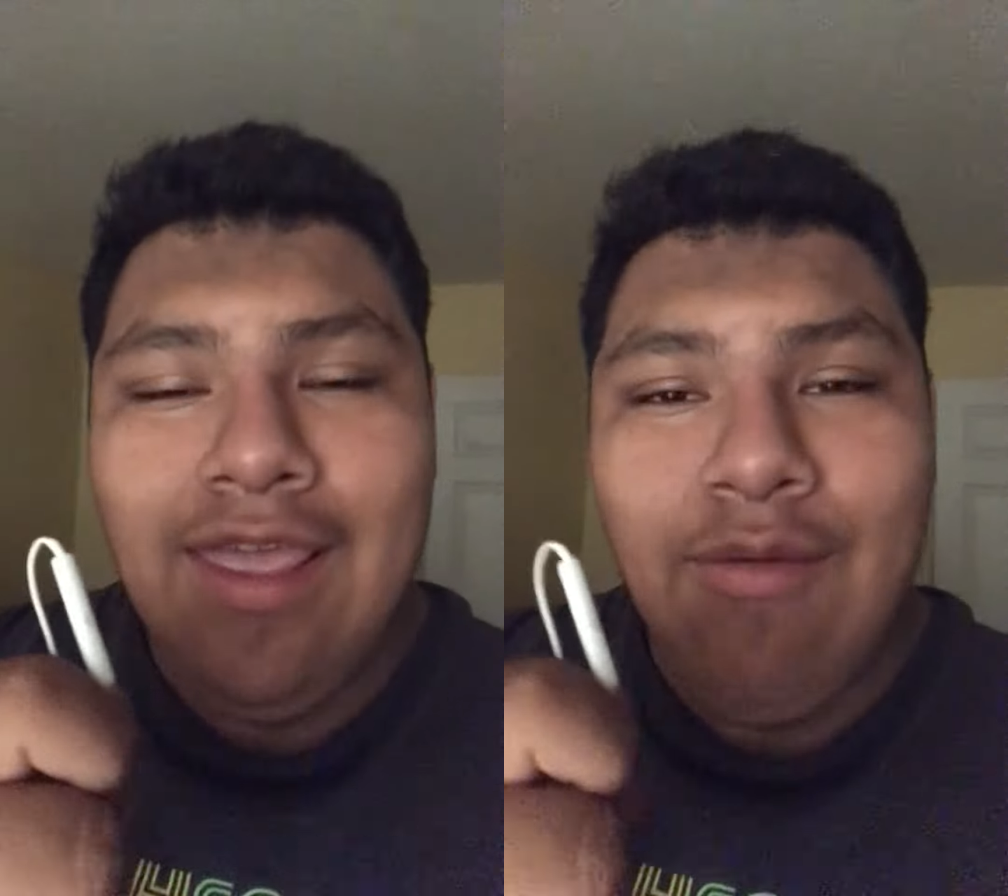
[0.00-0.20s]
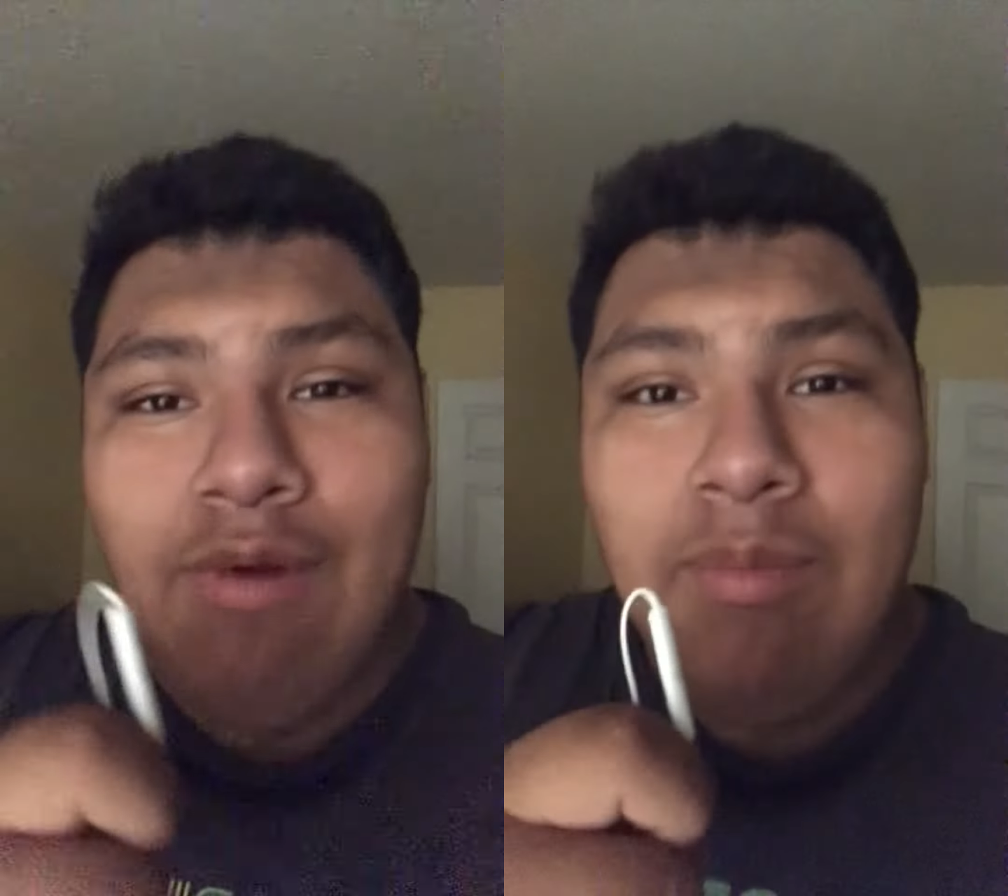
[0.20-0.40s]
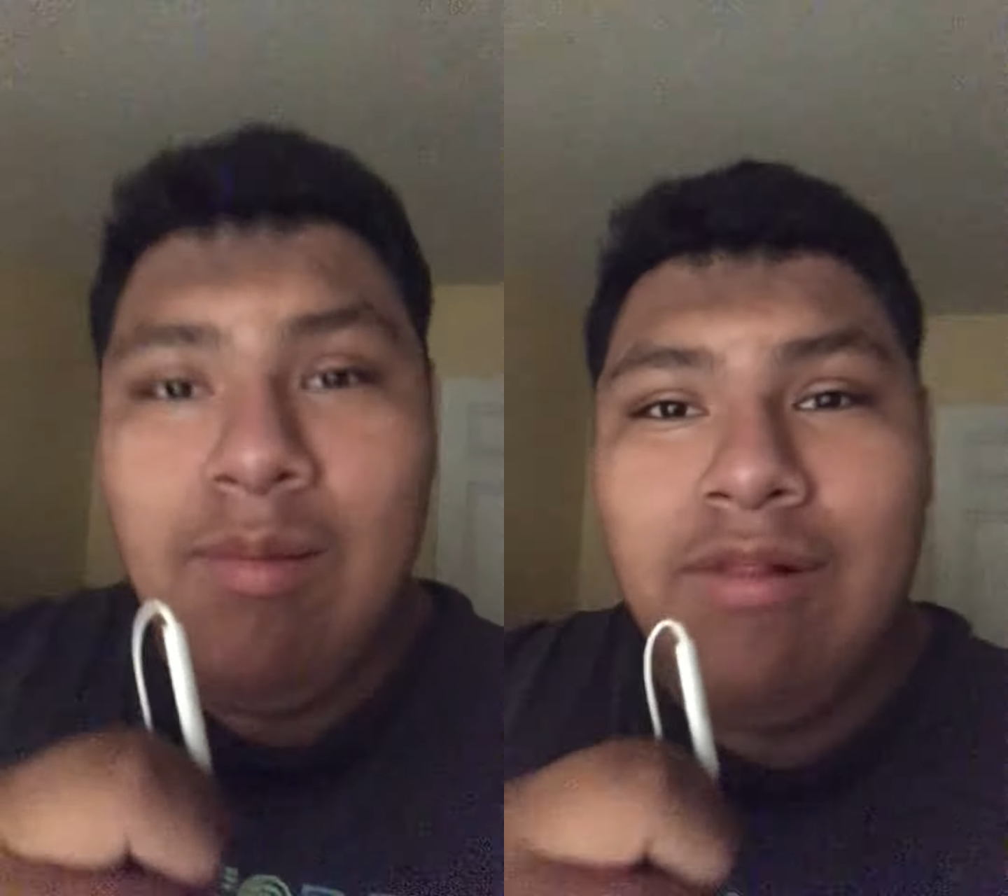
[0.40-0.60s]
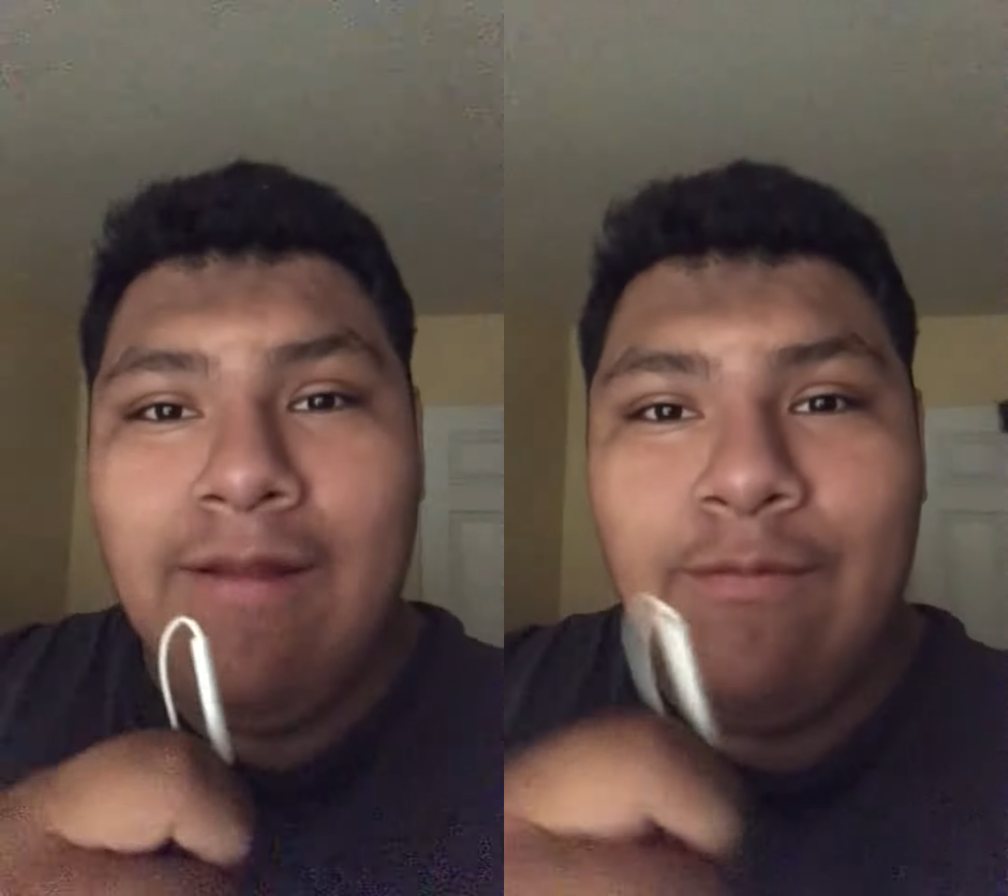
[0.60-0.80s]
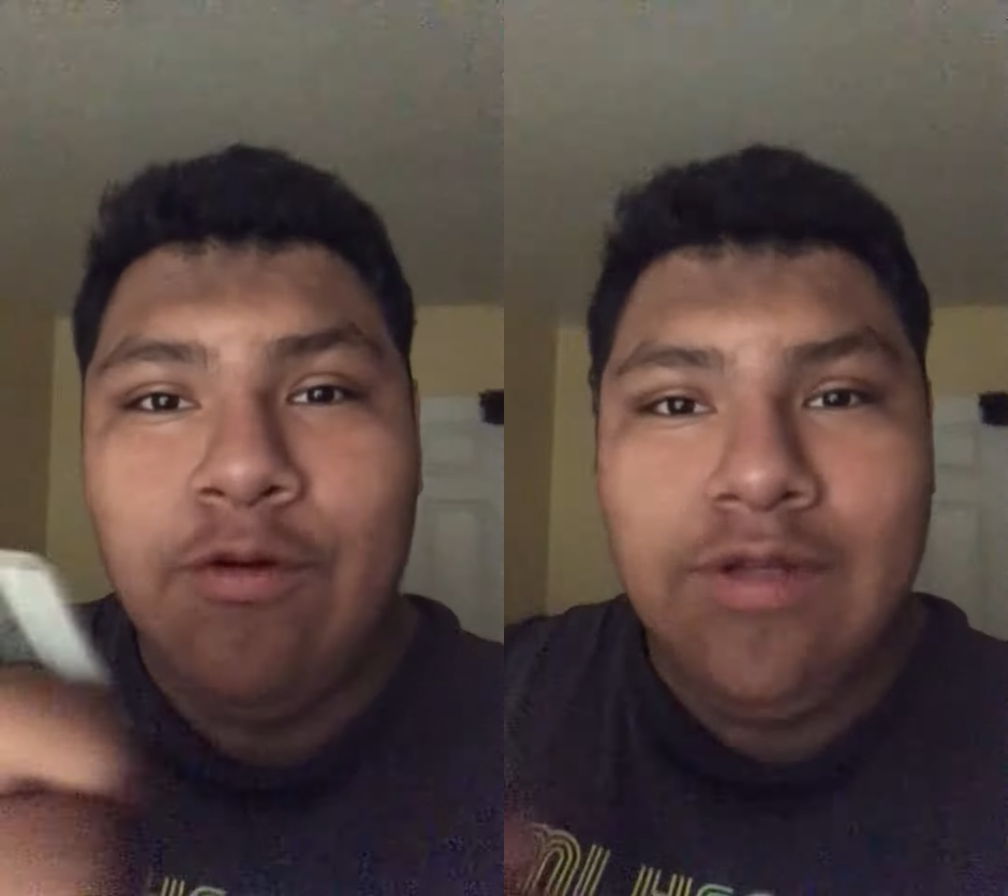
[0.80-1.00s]
where people
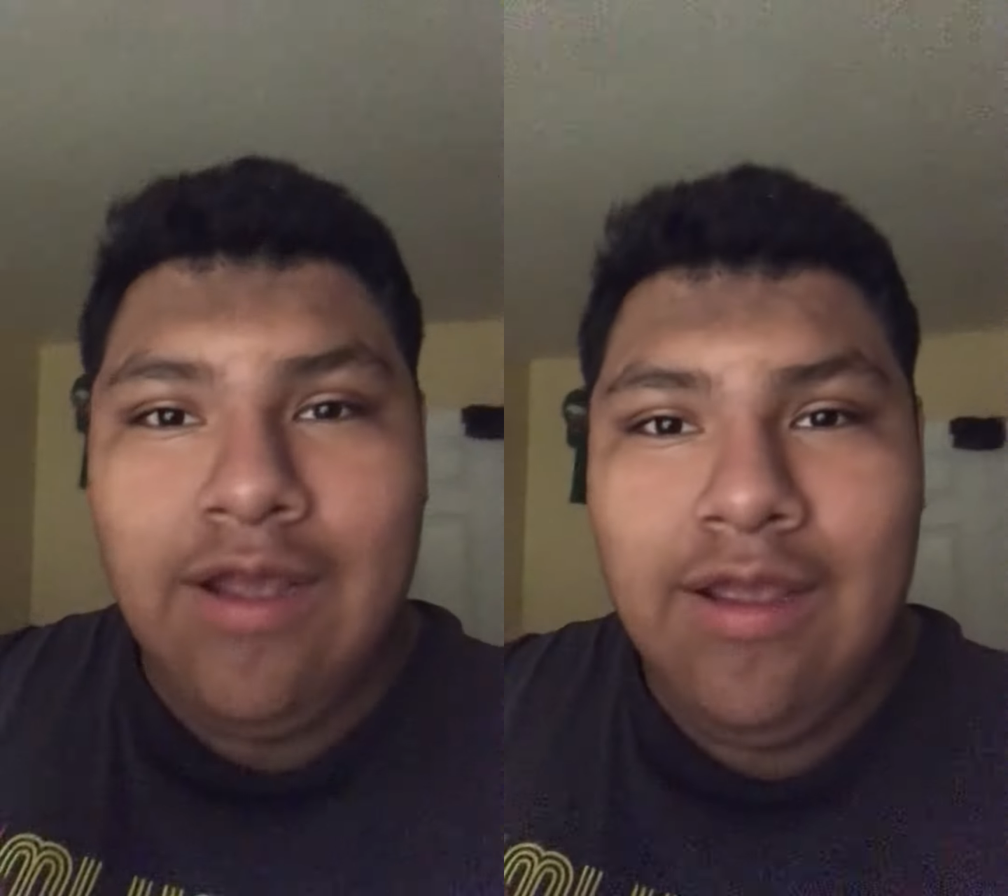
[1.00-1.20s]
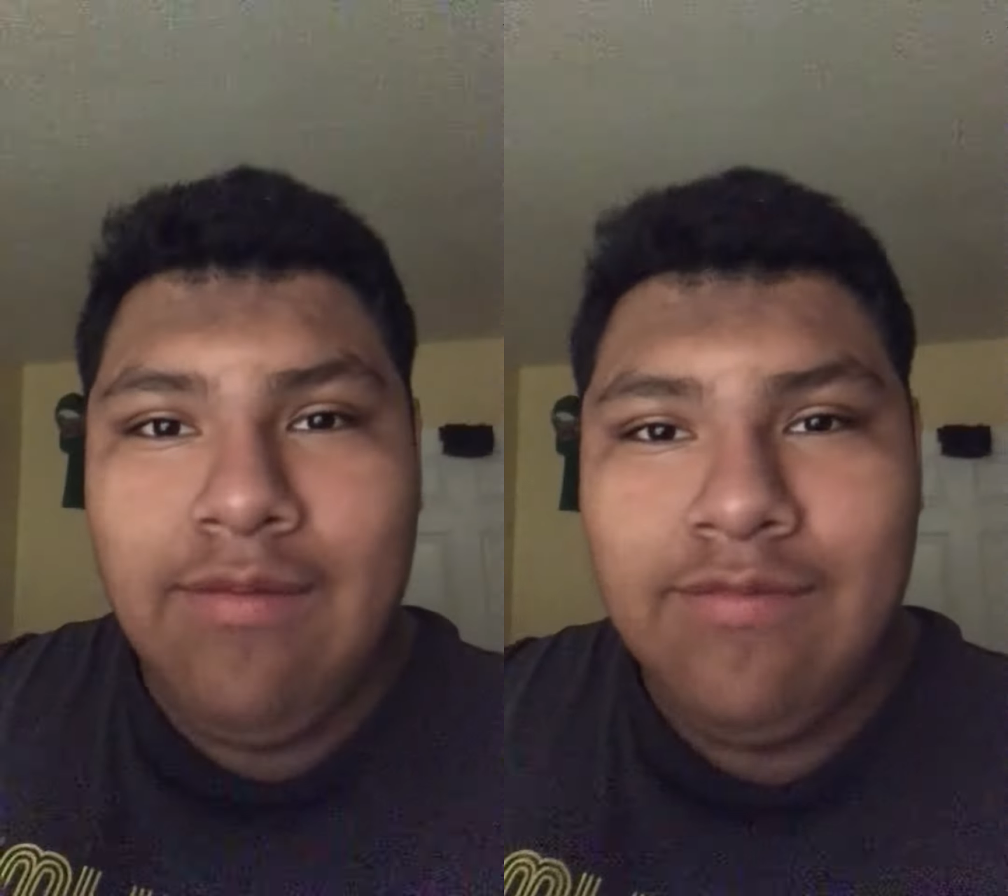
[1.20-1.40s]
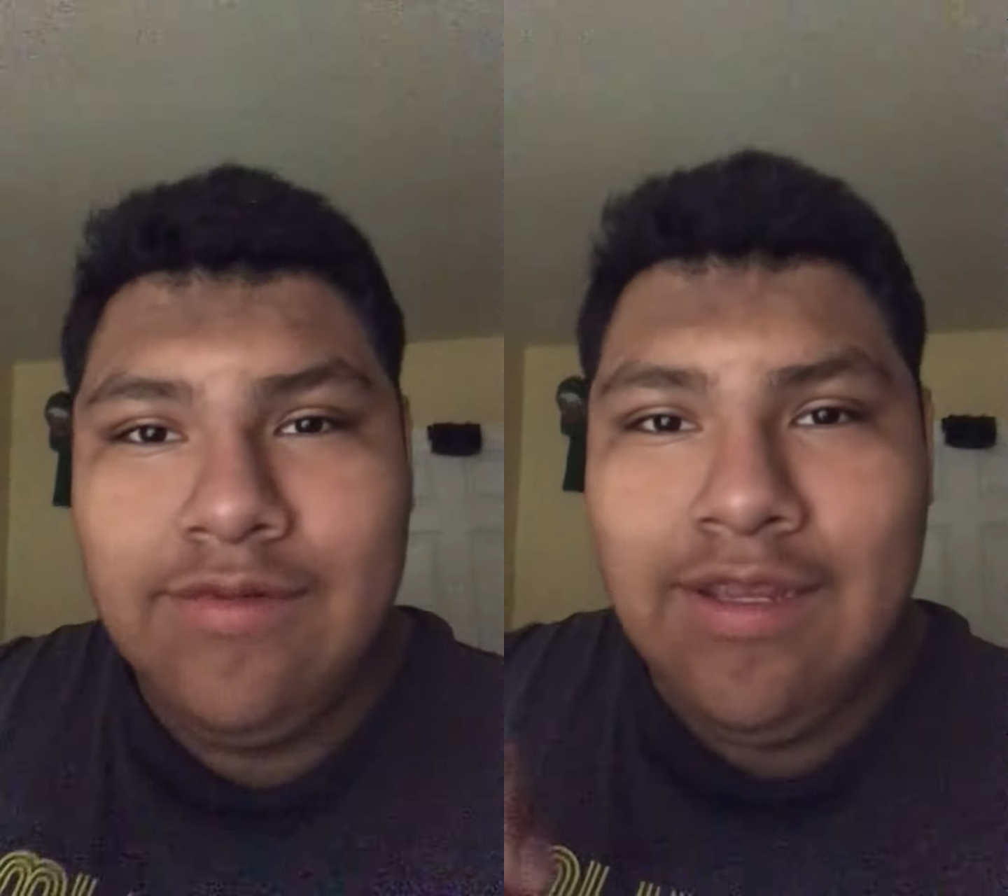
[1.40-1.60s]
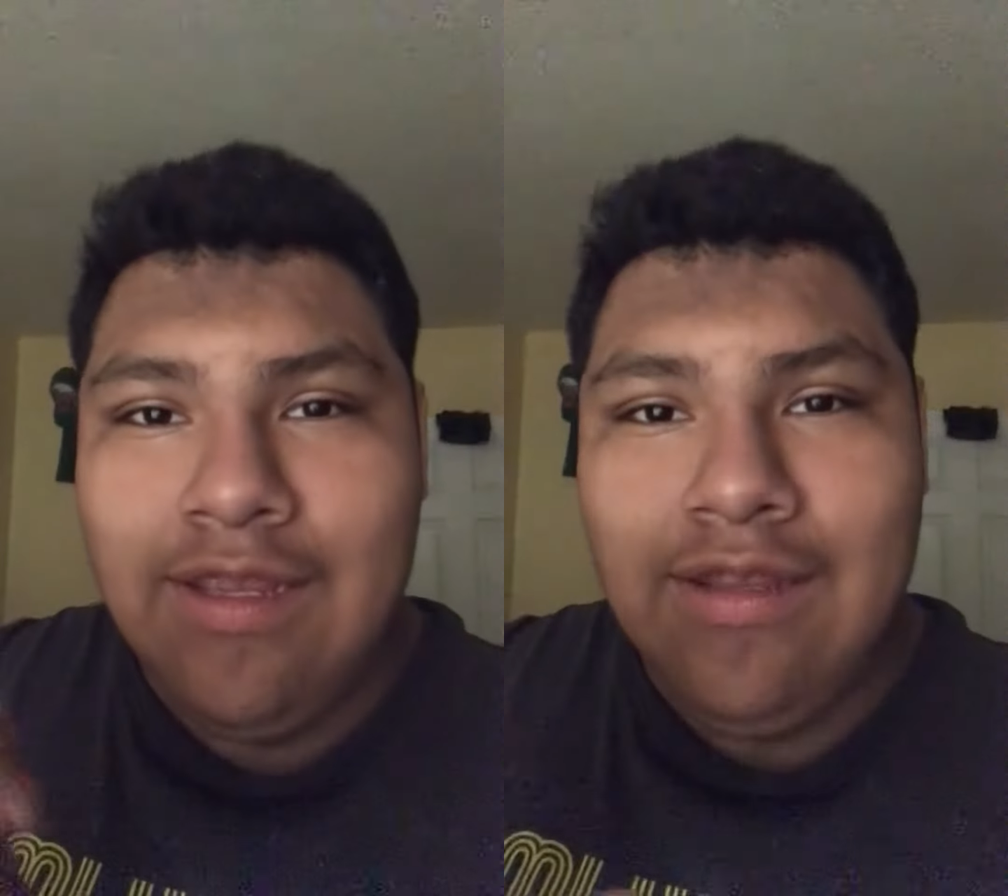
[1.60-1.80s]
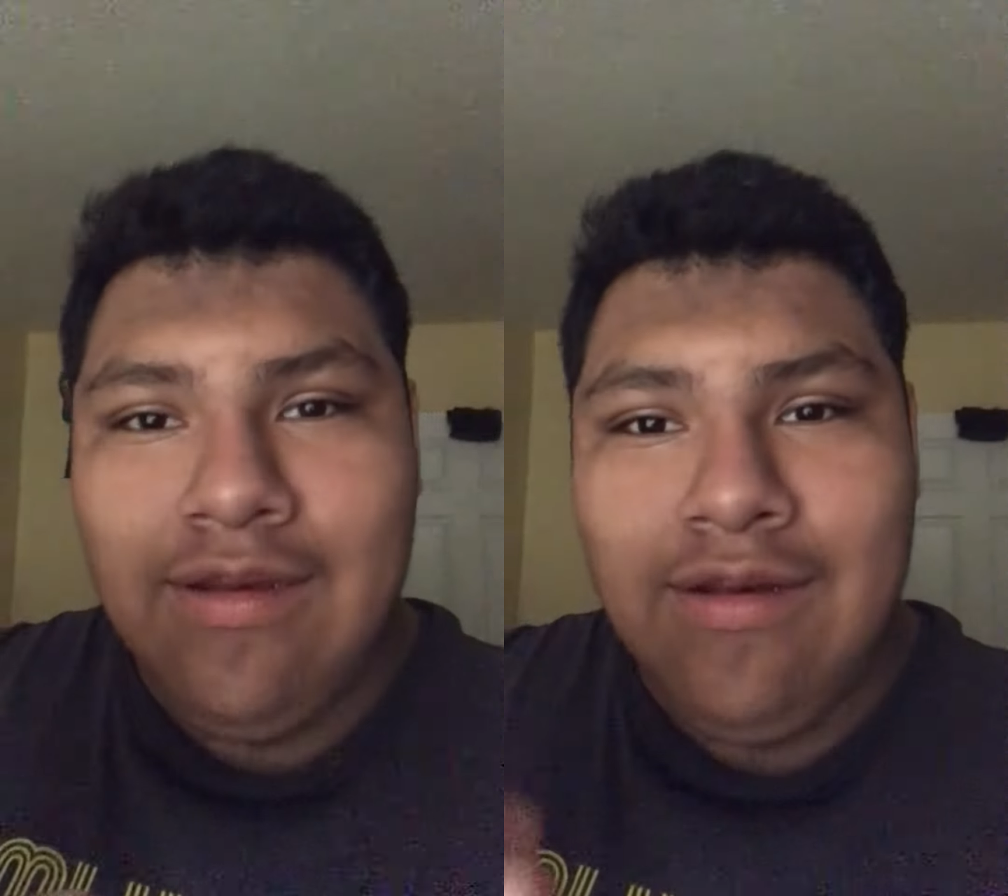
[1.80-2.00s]
have more times
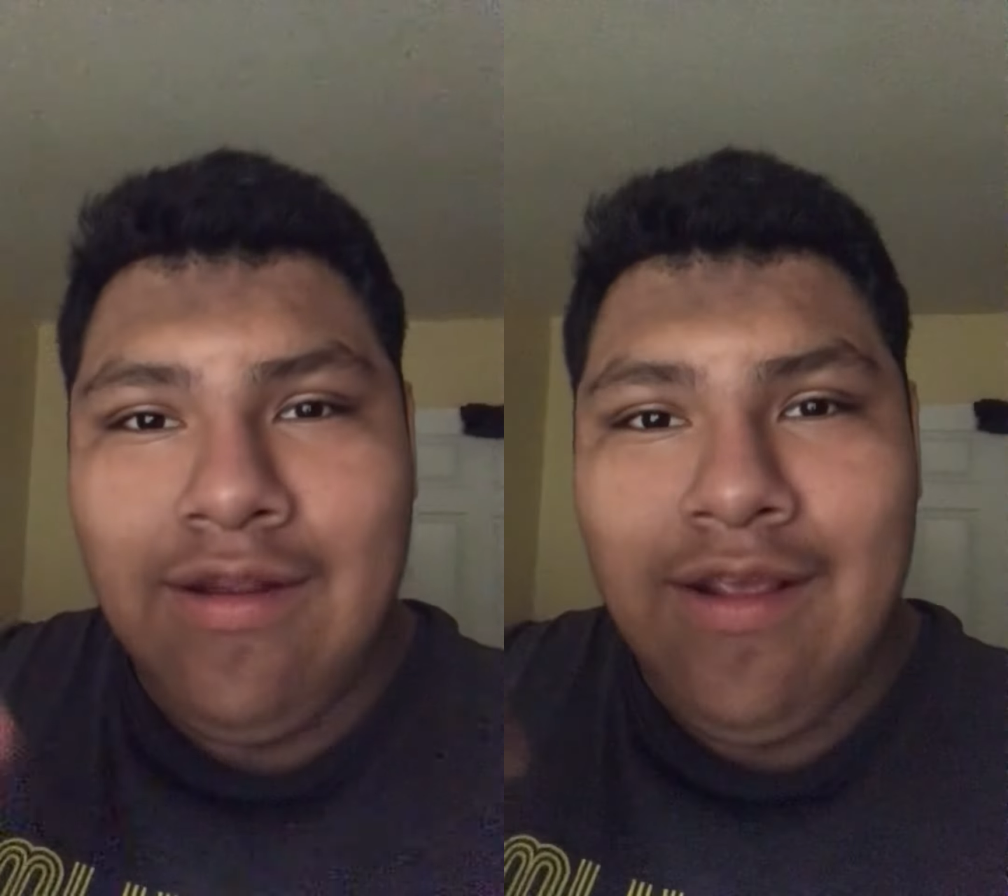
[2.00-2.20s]
and,